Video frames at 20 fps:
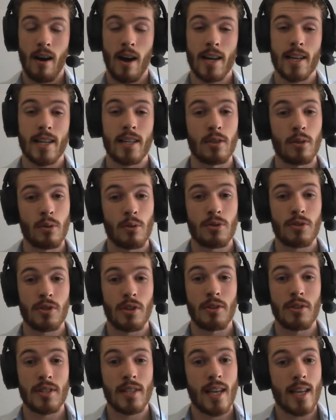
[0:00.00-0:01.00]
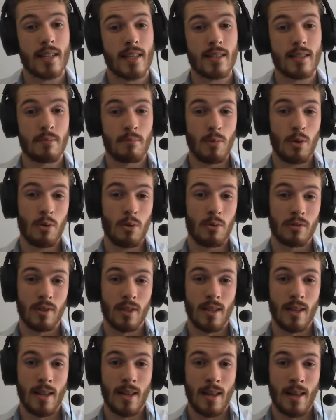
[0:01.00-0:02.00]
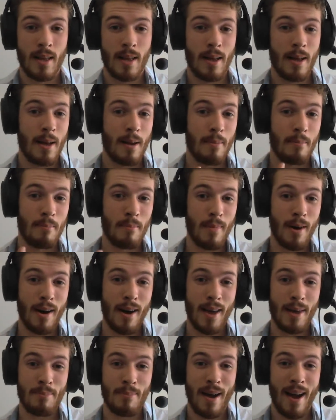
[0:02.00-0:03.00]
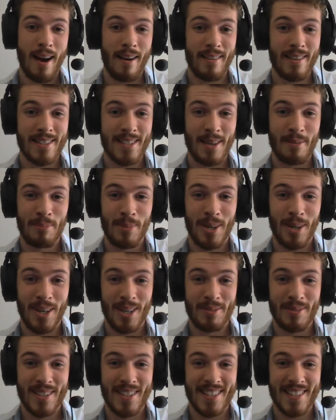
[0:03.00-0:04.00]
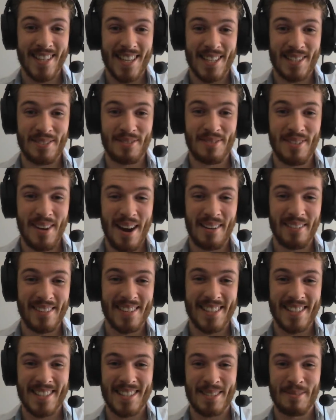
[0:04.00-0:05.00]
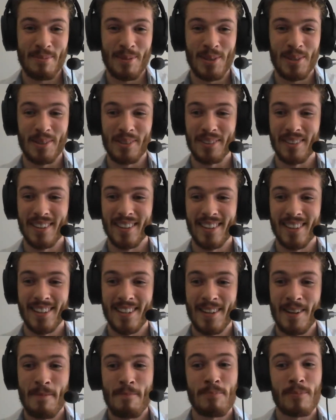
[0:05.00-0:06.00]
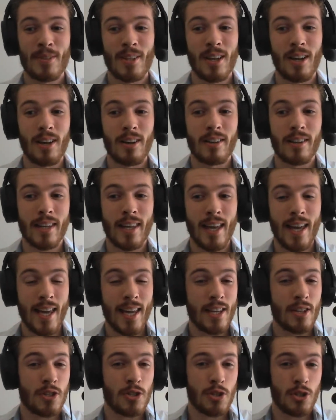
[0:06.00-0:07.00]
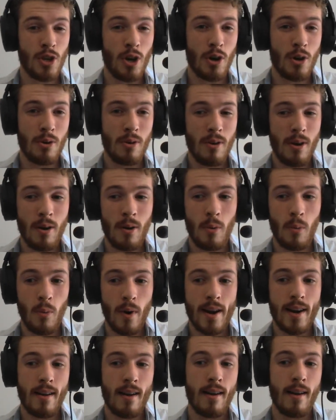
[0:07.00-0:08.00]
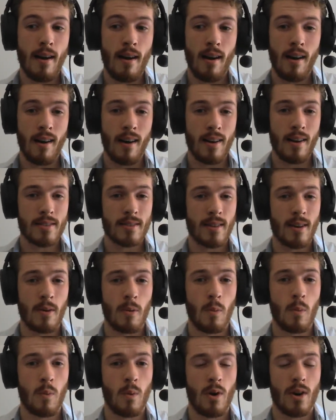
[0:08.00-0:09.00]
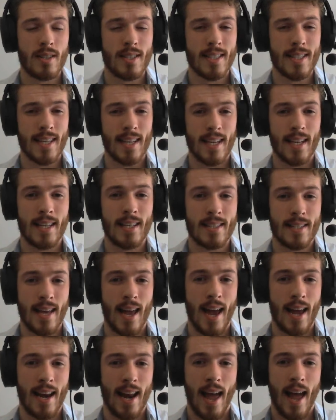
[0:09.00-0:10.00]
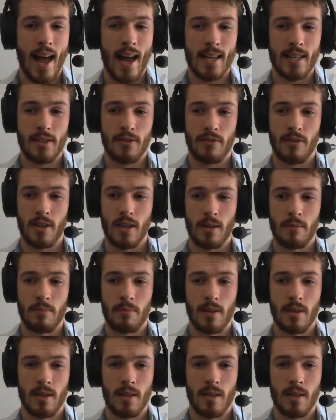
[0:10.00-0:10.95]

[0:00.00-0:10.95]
I could also say small. My Paris apartment is very small. Okay, so when I ask what is an adverb,